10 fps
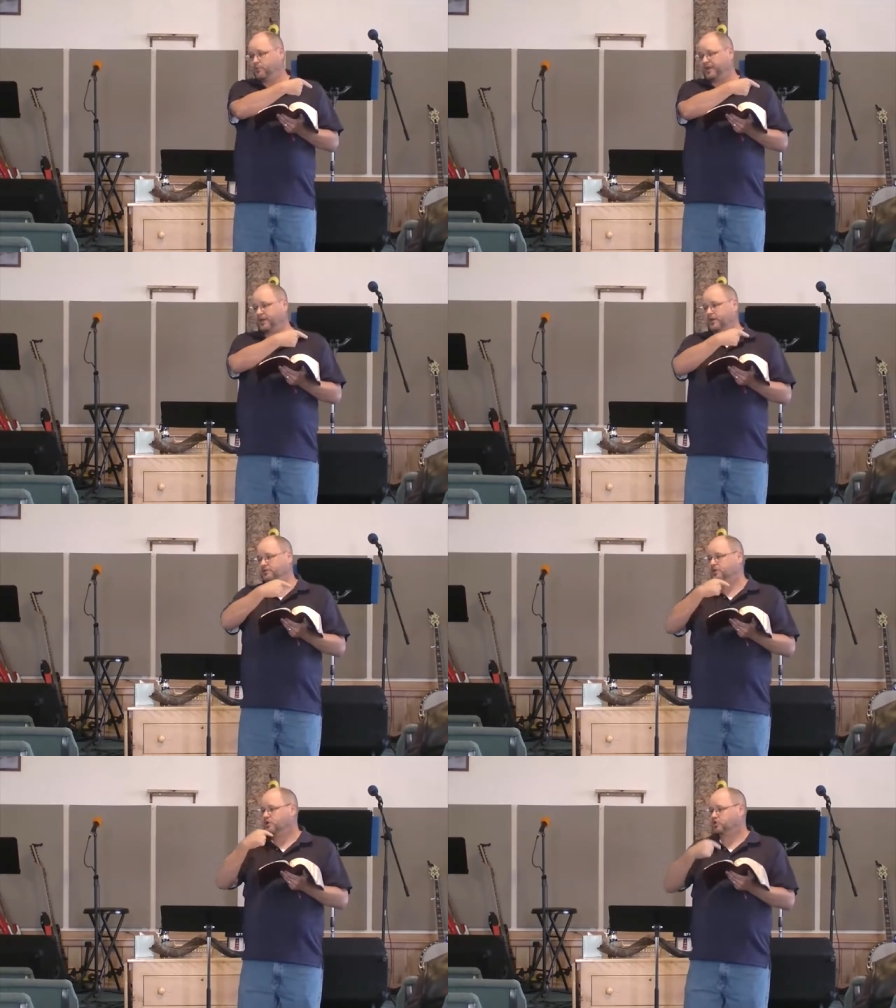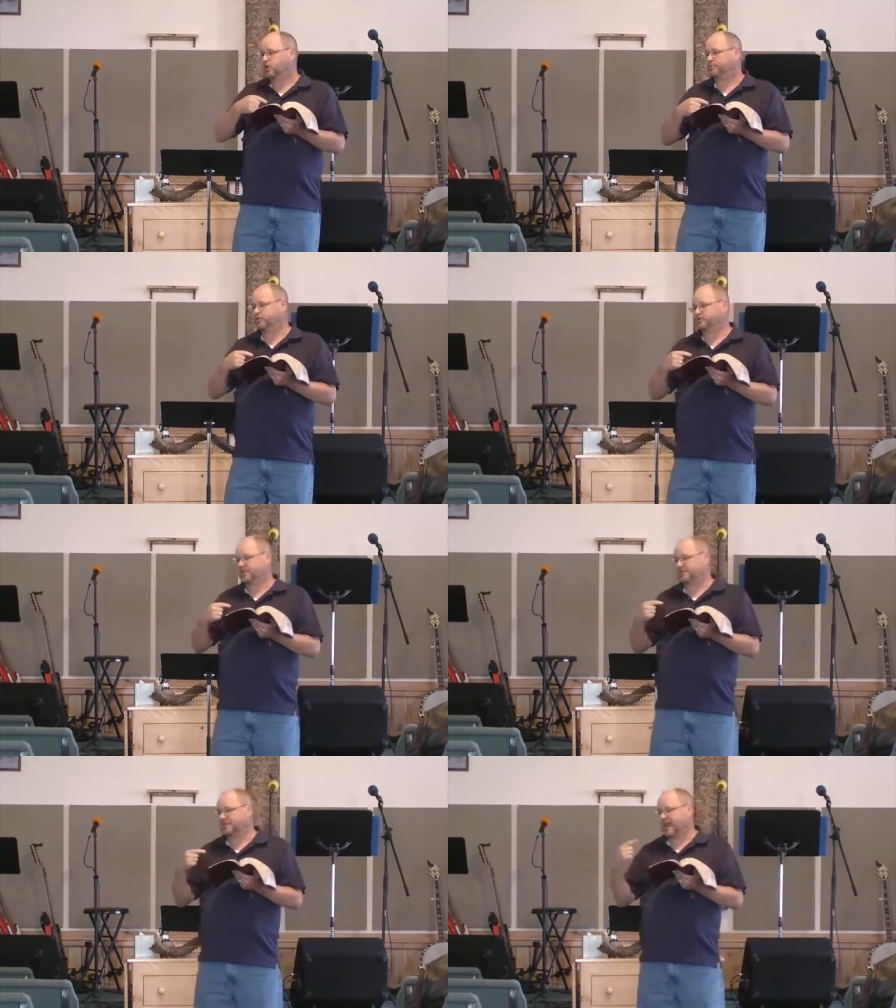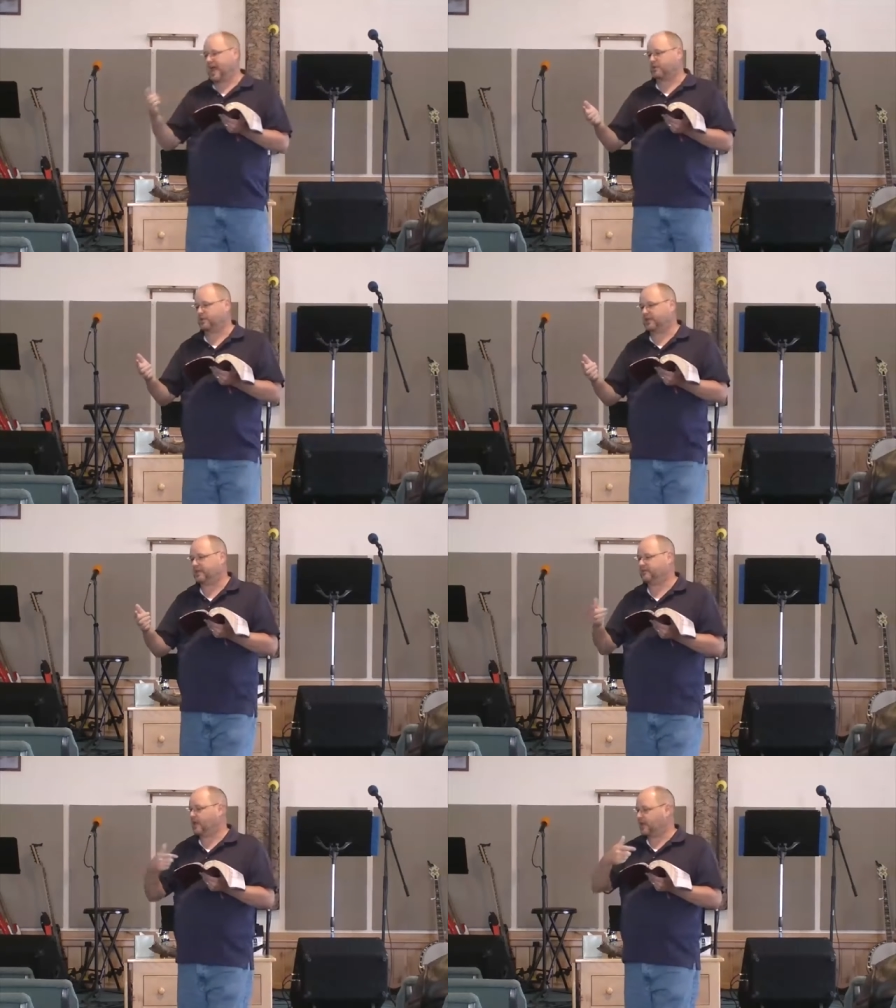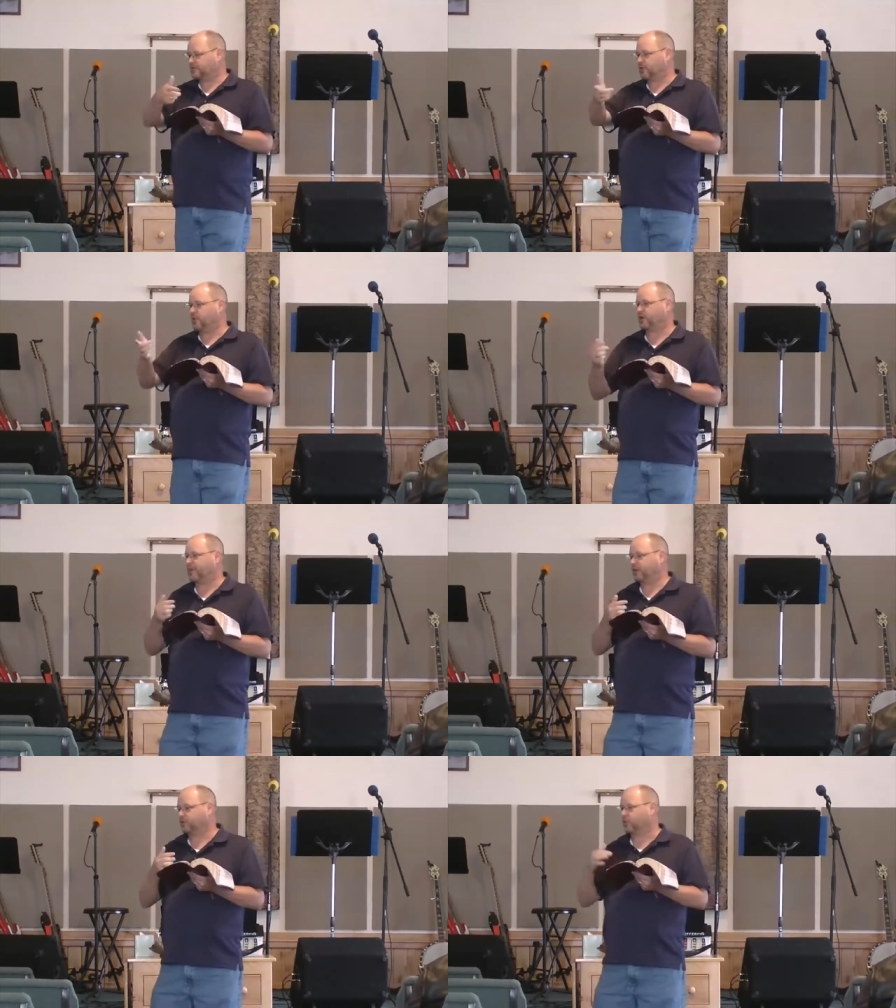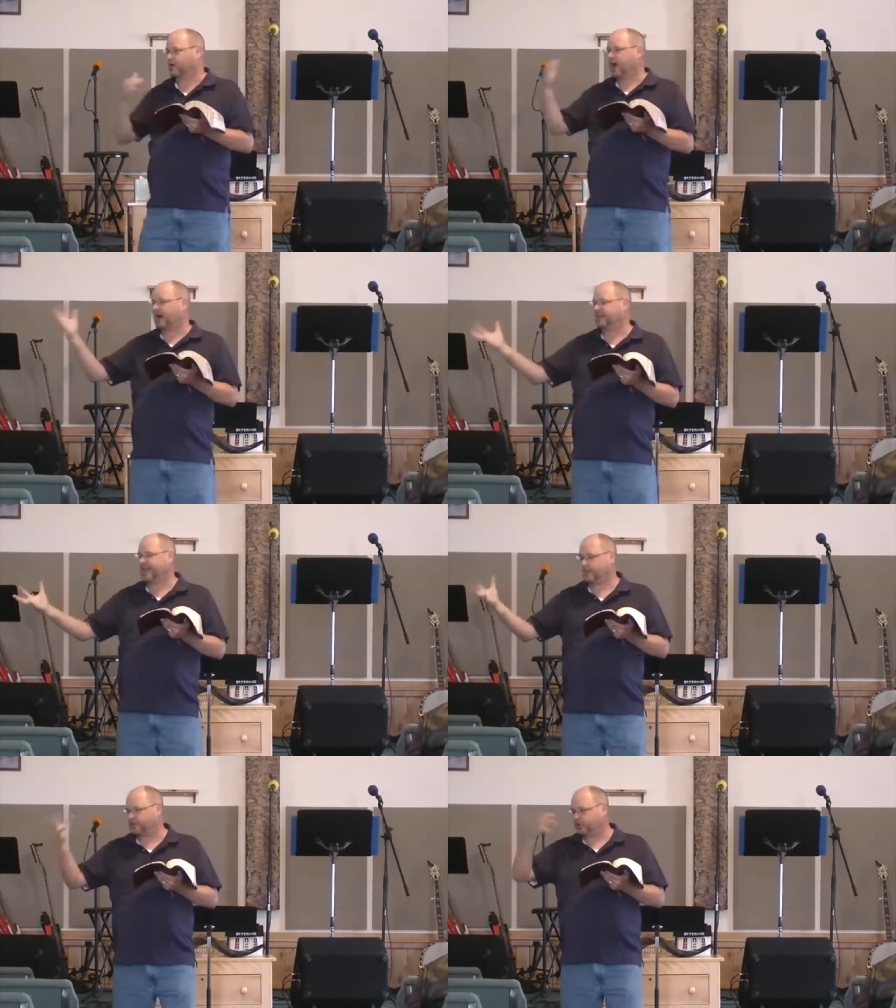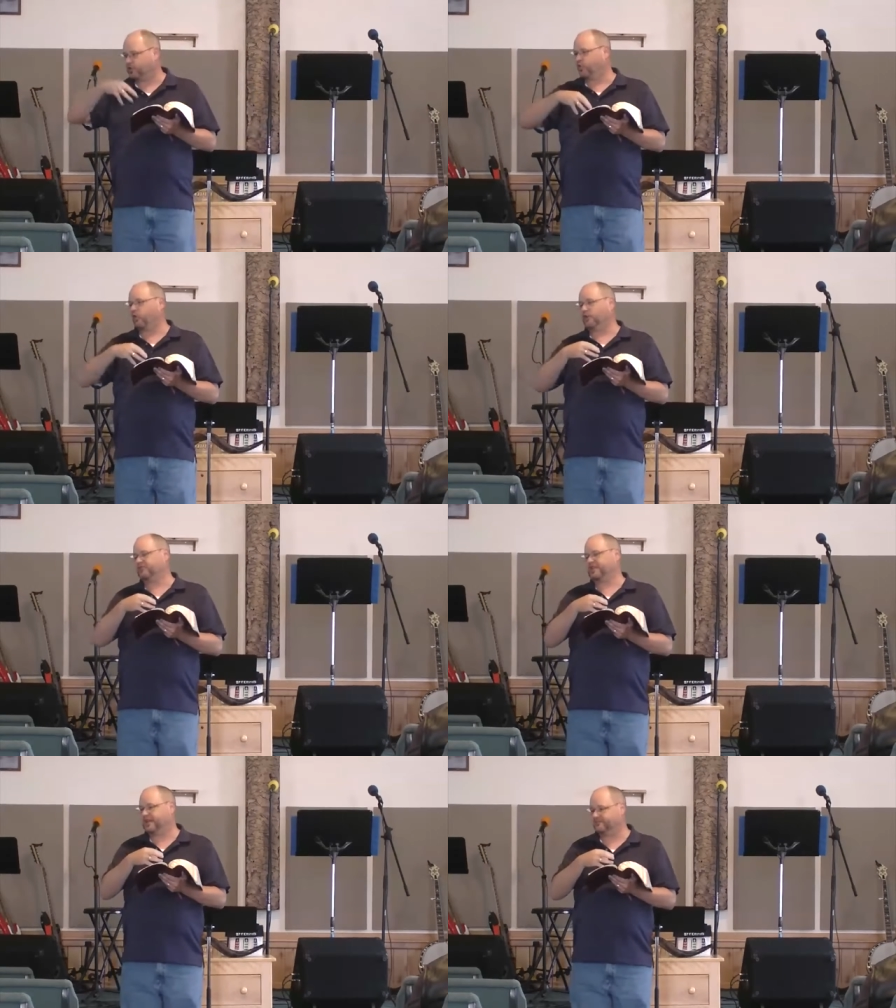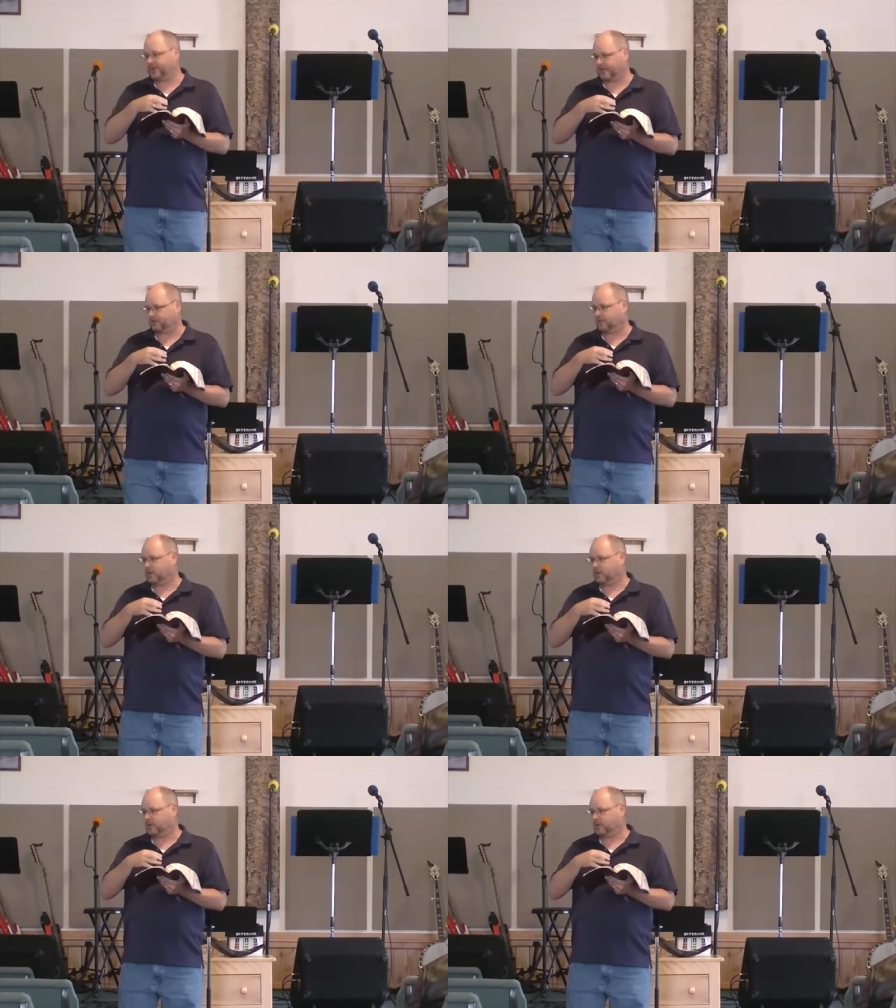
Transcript: Because Scripture says that Adam and Eve, they, as they went about their work, God came in the cool of the evening.